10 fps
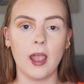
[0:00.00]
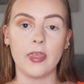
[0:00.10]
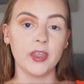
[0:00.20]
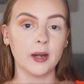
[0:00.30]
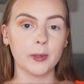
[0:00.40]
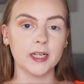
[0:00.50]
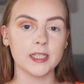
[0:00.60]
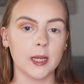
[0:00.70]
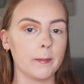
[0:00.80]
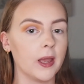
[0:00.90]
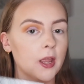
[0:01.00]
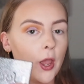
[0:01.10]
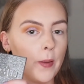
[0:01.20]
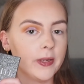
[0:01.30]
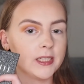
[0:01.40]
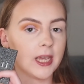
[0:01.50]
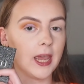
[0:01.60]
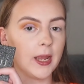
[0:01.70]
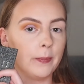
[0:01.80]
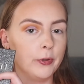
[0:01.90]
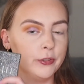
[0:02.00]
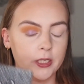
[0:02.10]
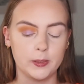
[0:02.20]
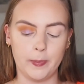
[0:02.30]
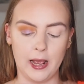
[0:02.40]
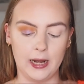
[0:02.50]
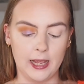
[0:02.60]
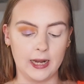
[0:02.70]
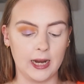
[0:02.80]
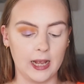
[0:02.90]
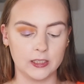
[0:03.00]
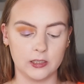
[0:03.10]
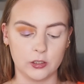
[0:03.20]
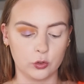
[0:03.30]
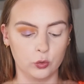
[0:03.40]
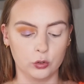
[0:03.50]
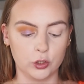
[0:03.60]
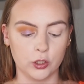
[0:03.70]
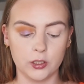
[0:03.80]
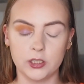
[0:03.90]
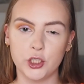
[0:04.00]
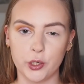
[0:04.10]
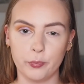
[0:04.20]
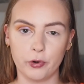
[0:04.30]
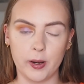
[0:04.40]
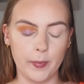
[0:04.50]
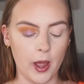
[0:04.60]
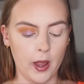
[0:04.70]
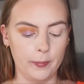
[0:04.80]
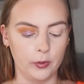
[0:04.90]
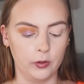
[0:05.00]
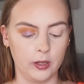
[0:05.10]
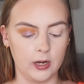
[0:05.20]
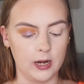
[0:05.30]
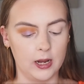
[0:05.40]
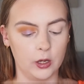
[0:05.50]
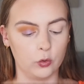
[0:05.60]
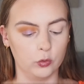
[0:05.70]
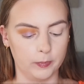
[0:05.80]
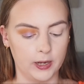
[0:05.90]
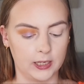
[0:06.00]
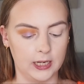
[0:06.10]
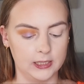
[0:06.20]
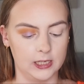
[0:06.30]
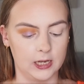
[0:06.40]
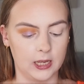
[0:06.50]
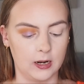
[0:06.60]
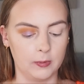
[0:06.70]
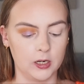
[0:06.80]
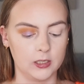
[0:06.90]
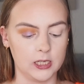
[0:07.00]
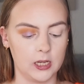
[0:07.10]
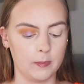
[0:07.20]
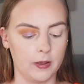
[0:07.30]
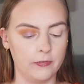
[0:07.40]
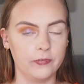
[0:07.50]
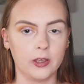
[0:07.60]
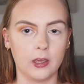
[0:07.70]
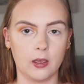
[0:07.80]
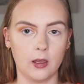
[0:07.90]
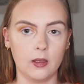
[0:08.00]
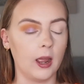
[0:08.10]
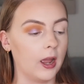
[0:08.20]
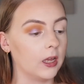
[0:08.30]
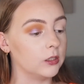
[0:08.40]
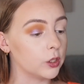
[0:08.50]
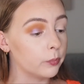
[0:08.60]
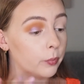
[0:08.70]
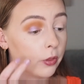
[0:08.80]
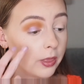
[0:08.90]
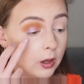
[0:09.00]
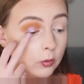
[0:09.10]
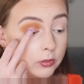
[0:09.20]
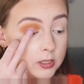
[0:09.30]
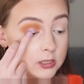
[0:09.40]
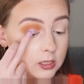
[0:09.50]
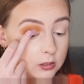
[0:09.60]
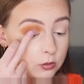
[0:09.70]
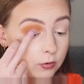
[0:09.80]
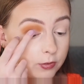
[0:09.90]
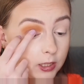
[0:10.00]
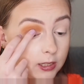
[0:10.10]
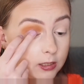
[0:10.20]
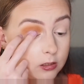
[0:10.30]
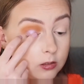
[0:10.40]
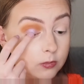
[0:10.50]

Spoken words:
And then I'm going to take my Urban Decay Moondust palette, and it has this gorgeous shimmery purple in here called Magnetic, and I'm going to take my finger and put that on the centre of the lid.